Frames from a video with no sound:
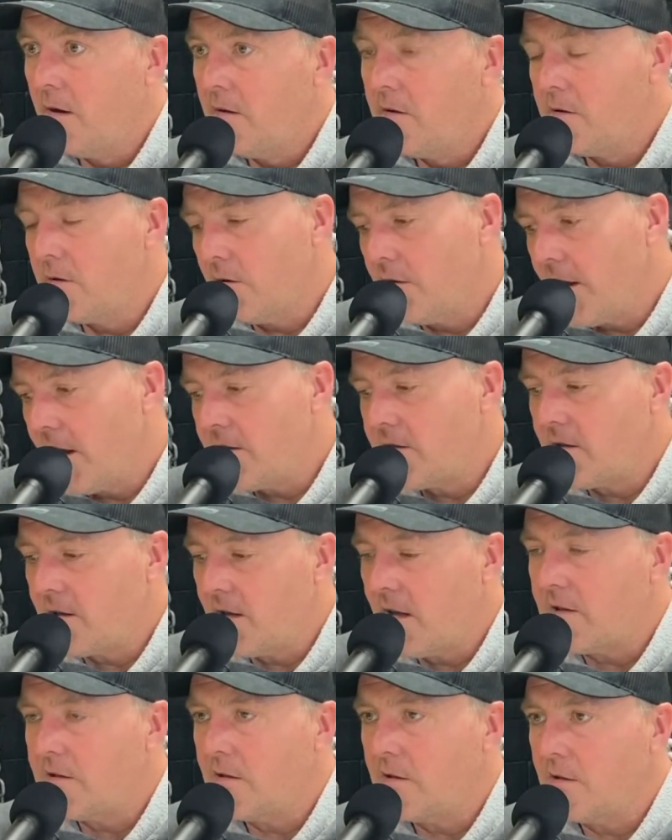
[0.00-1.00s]
So that's
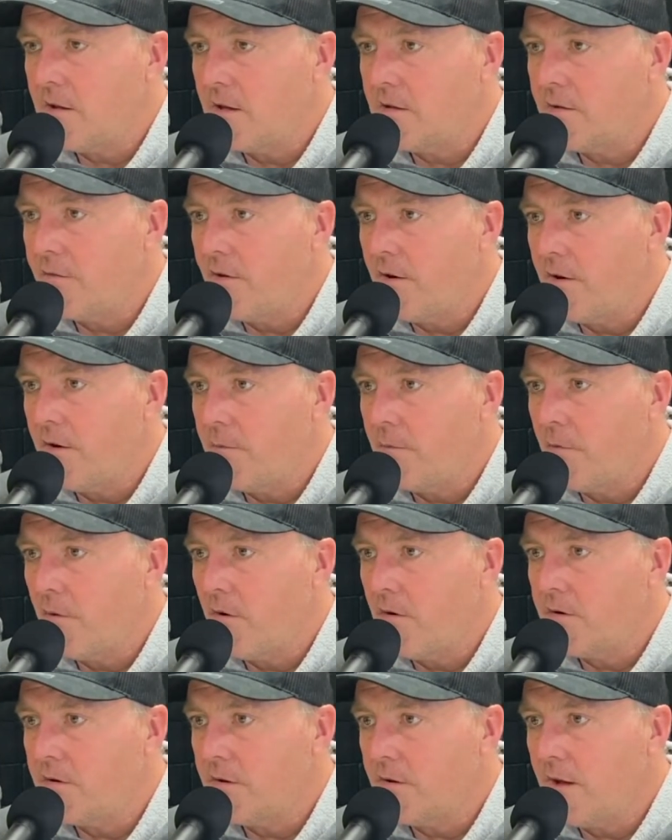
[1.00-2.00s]
very
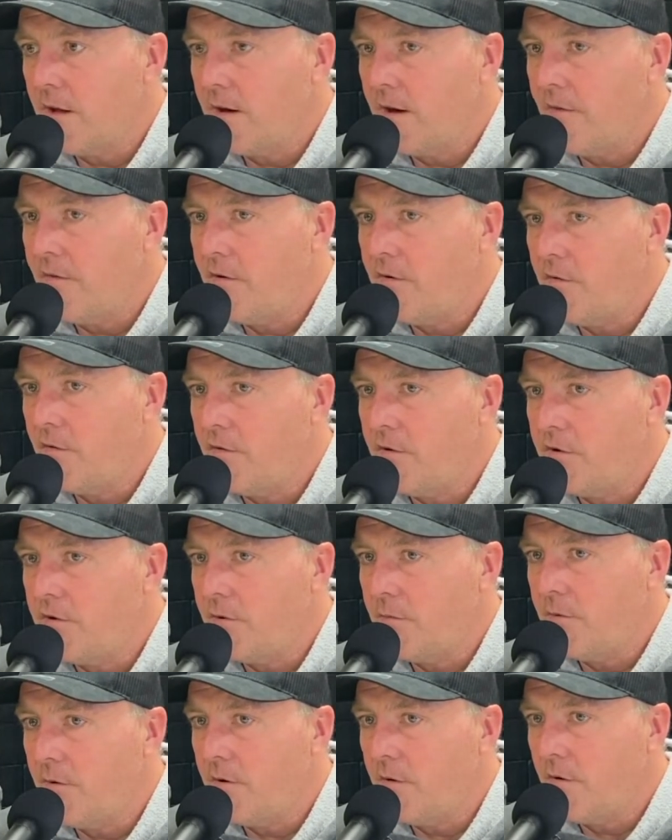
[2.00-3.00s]
important. So that every drill you
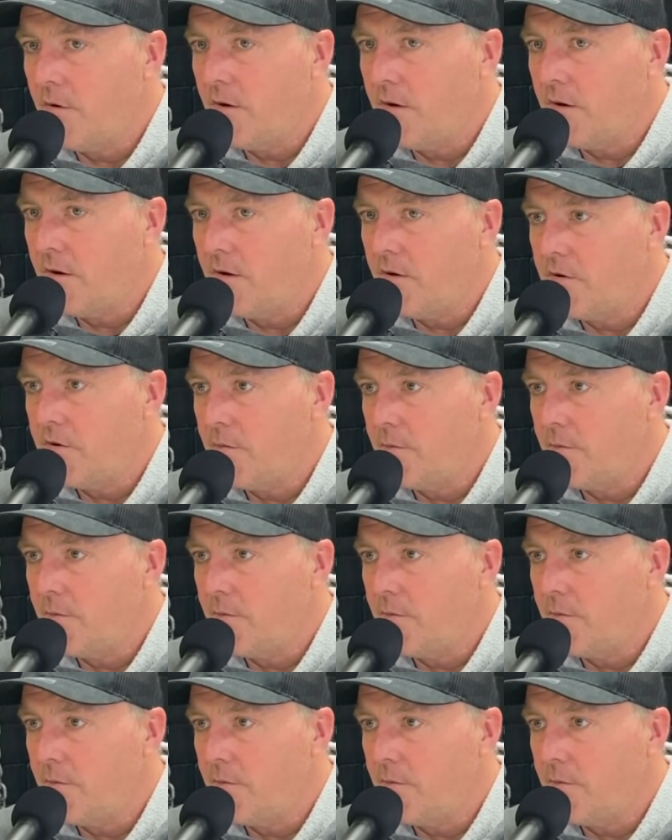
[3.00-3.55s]
should be doing, you should